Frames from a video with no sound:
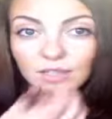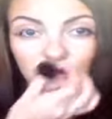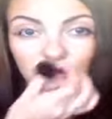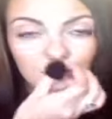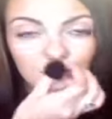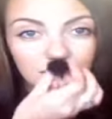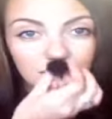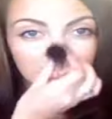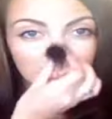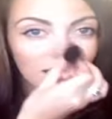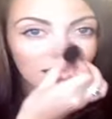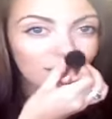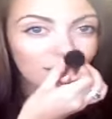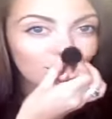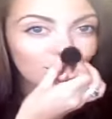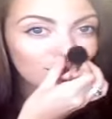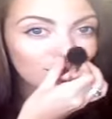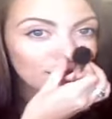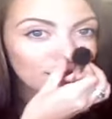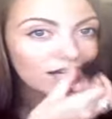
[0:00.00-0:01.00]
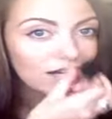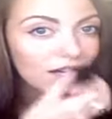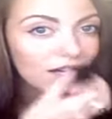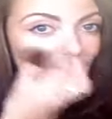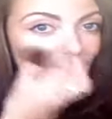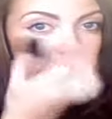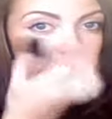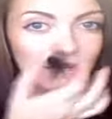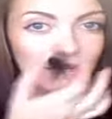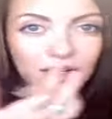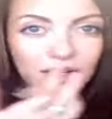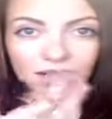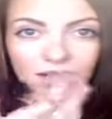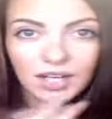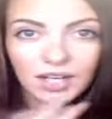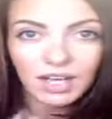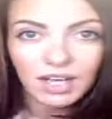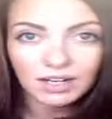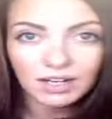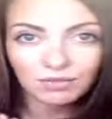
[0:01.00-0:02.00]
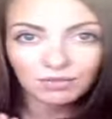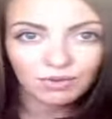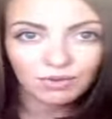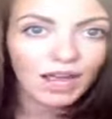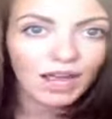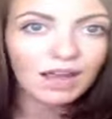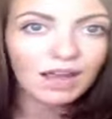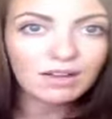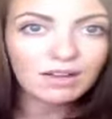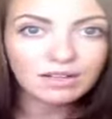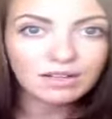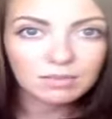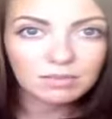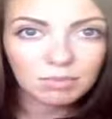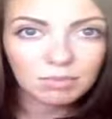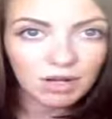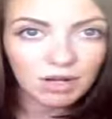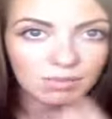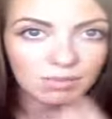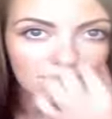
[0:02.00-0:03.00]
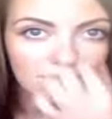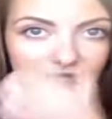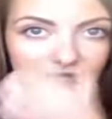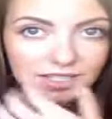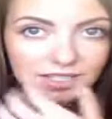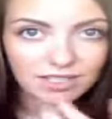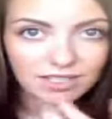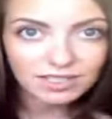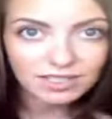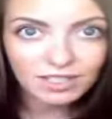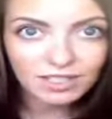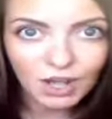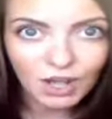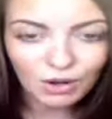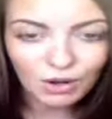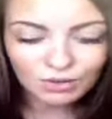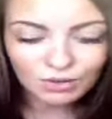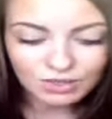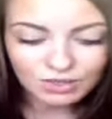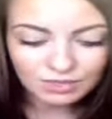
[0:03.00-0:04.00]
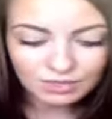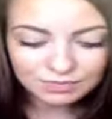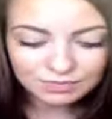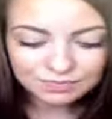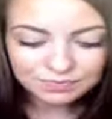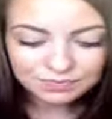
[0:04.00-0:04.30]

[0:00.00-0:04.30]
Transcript: do it because I have a real kind of round, bulbous nose.